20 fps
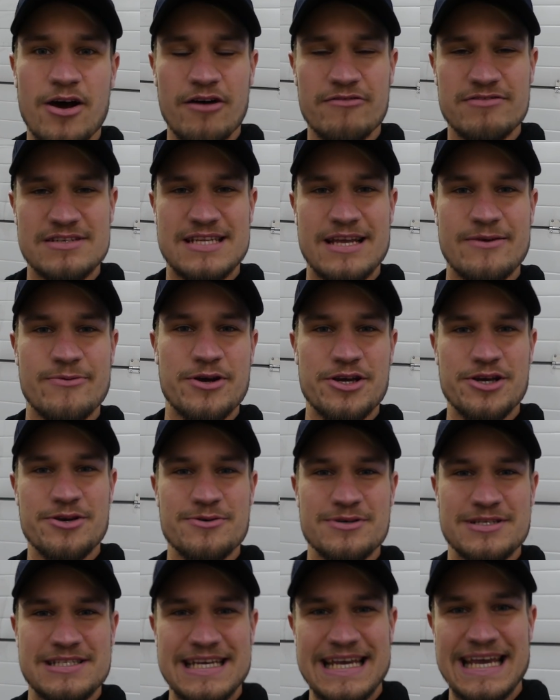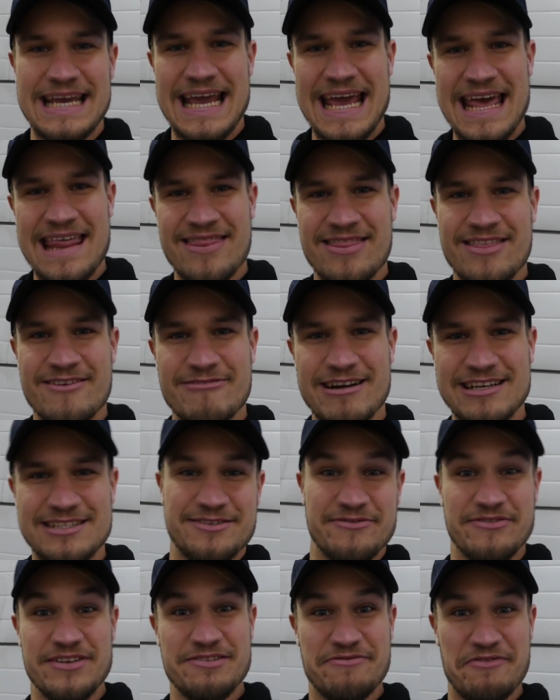obviously what you will see in the rest
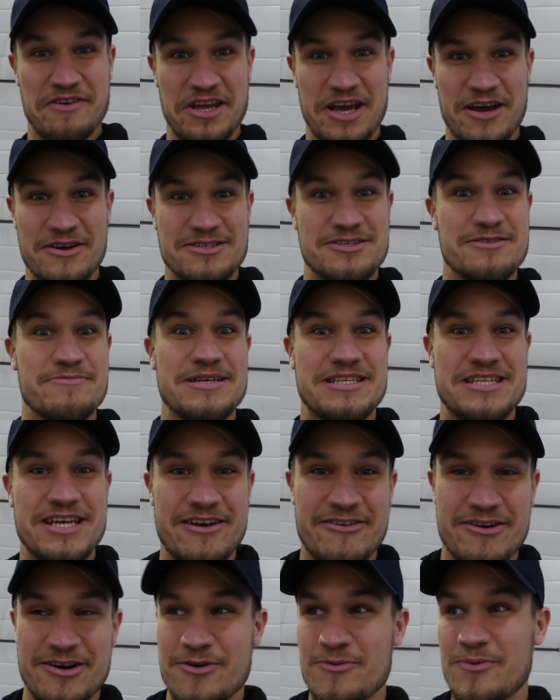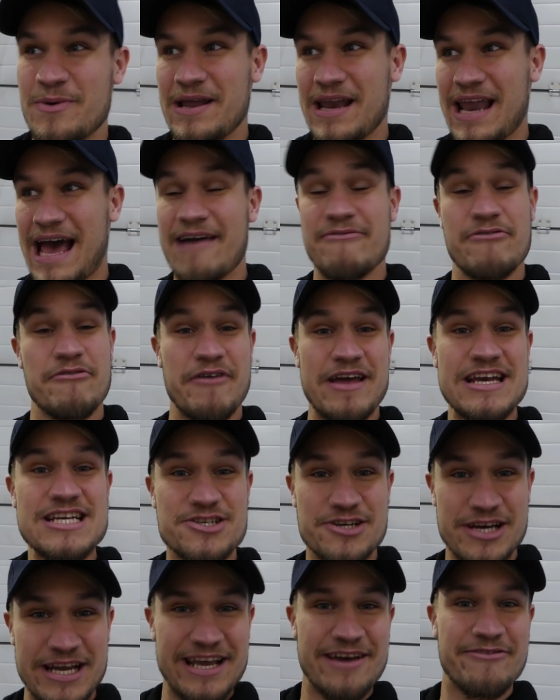of this video is the material will have
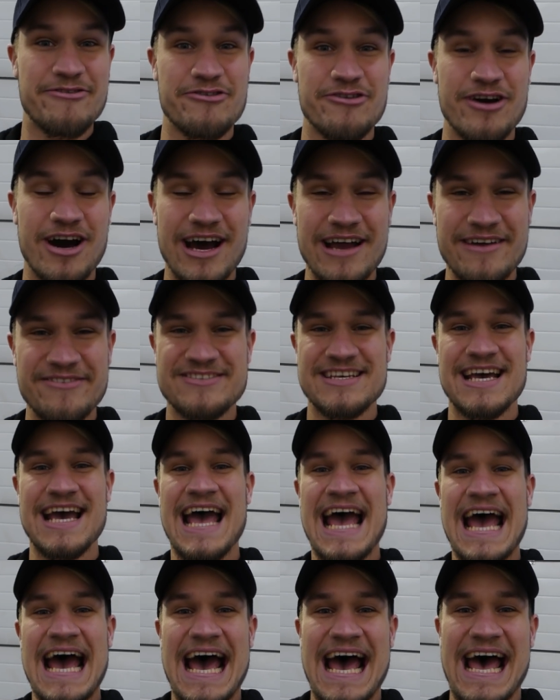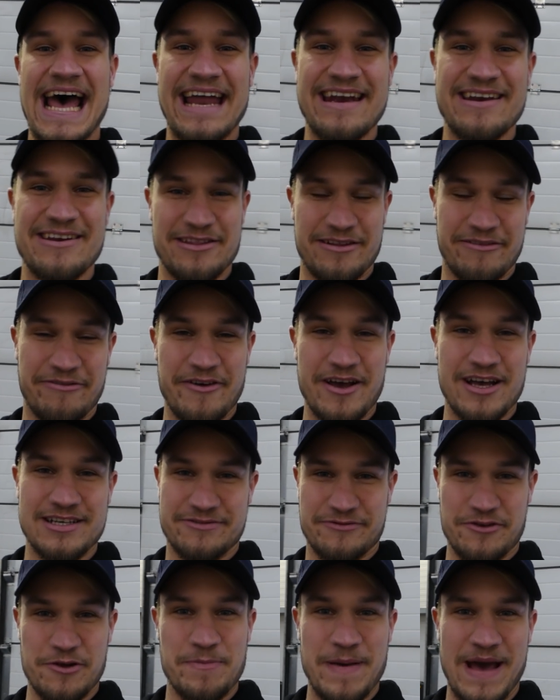eventually have arrived, and the first
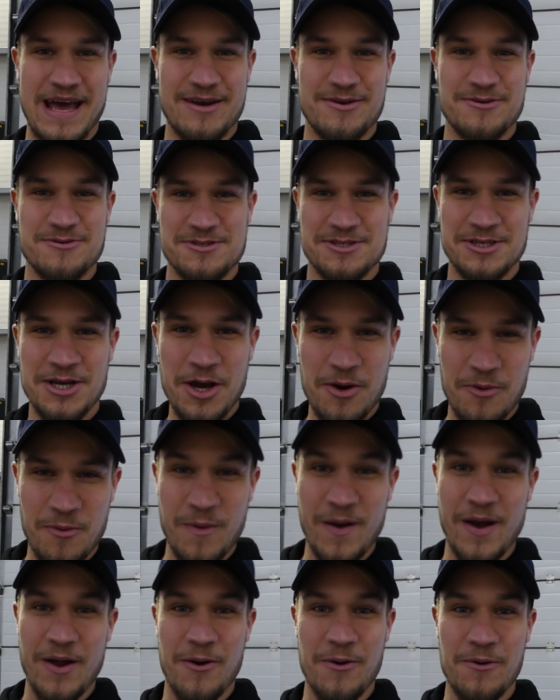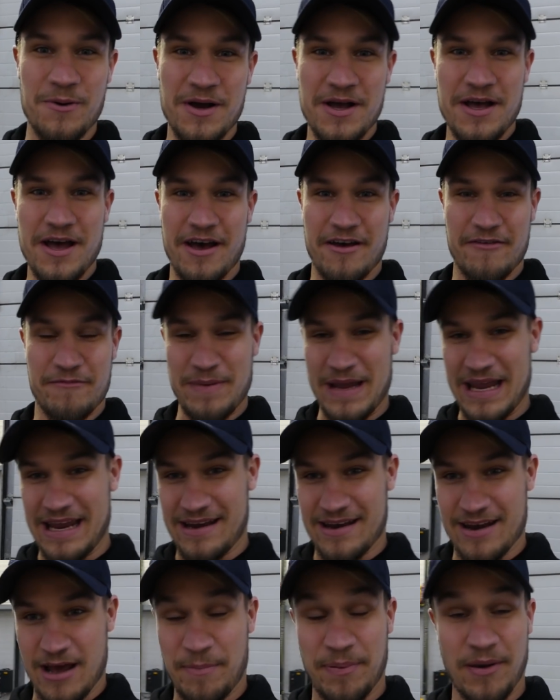few panels will have
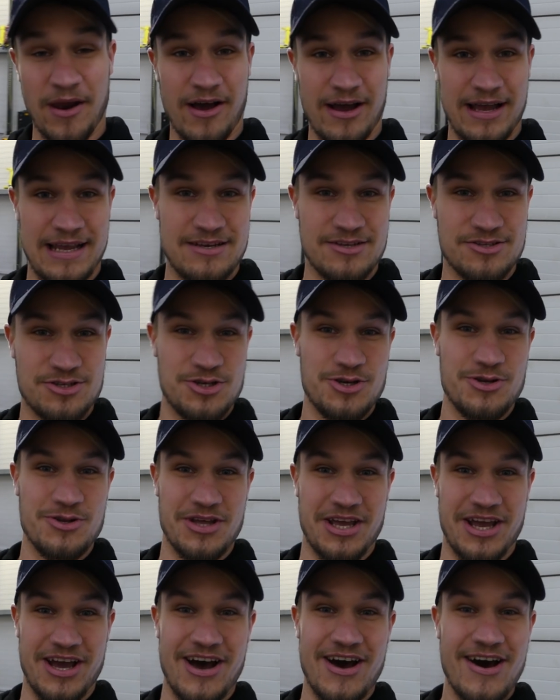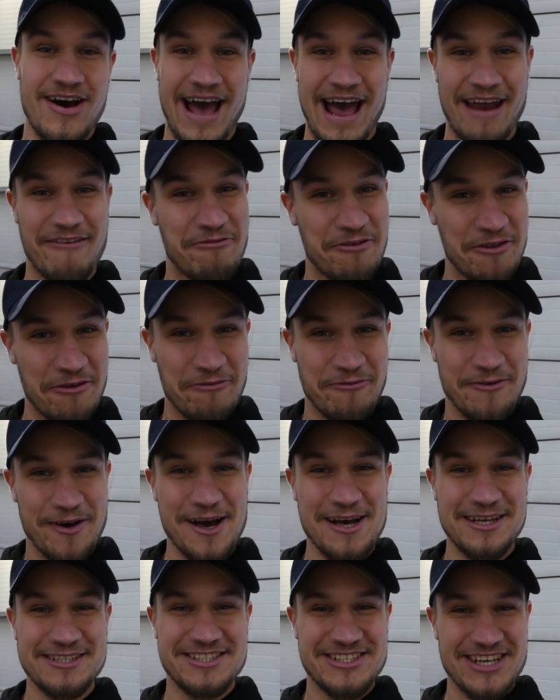been applied to the car. And for the
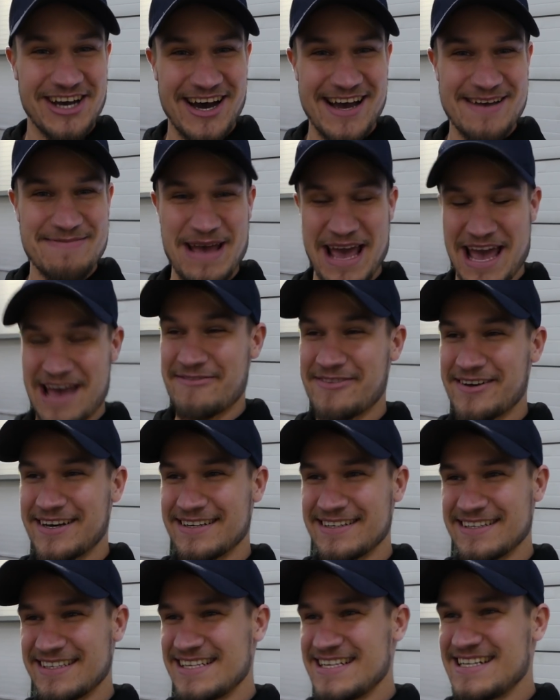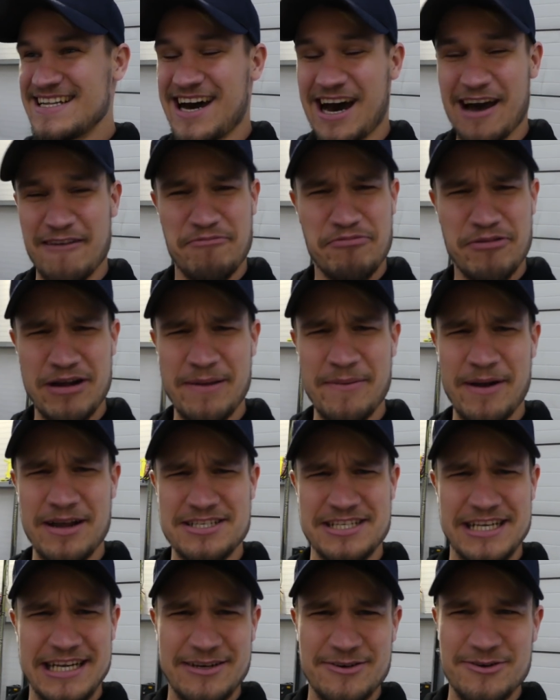first time ever, I've pretty
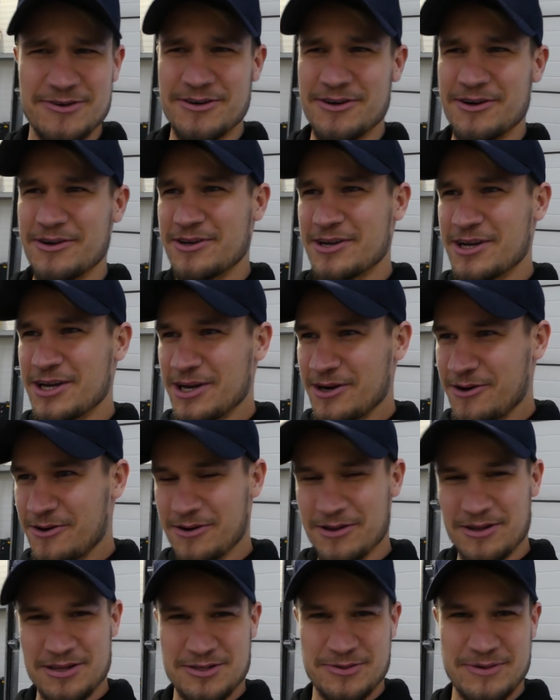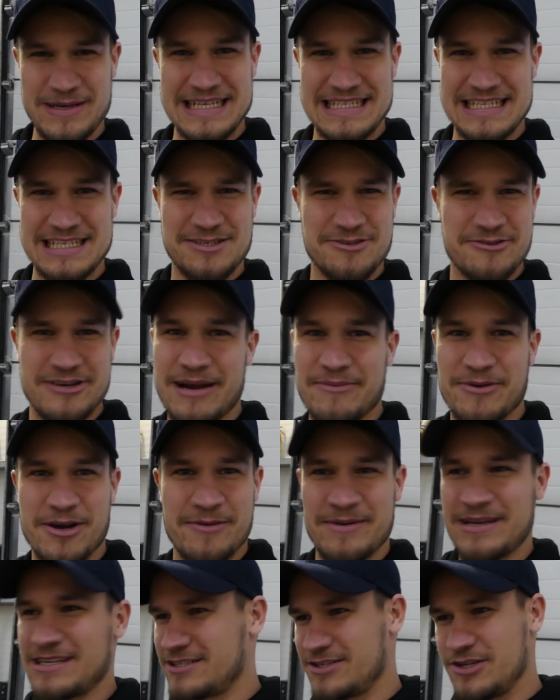much ignored all of the tweets, Instagram
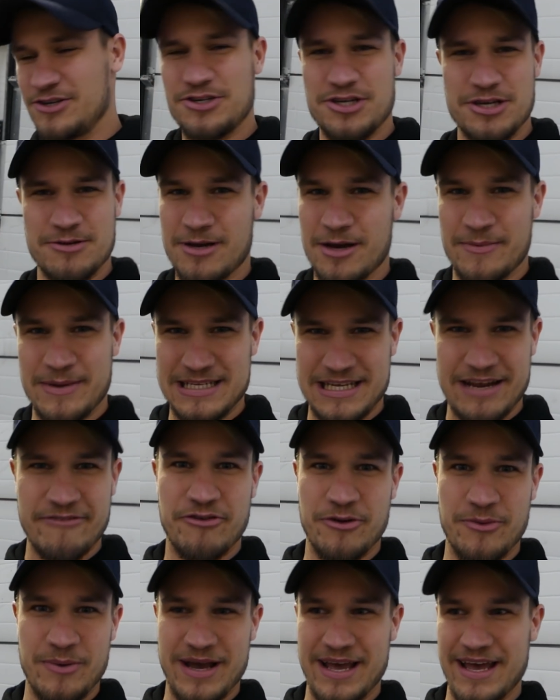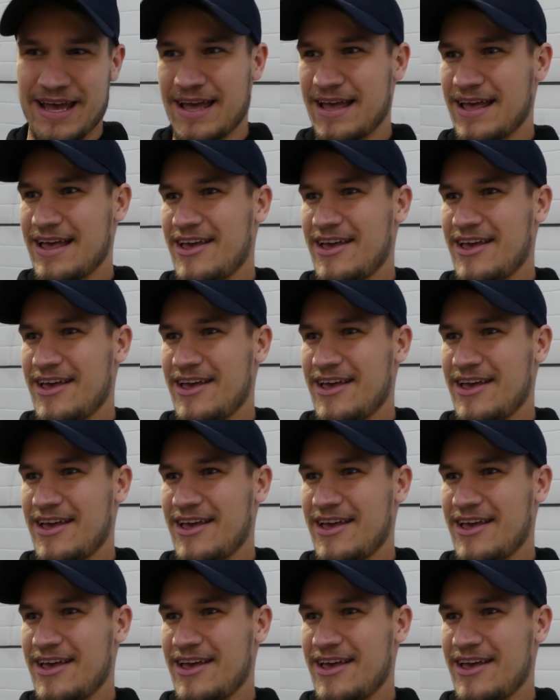comments, YouTube comments everywhere.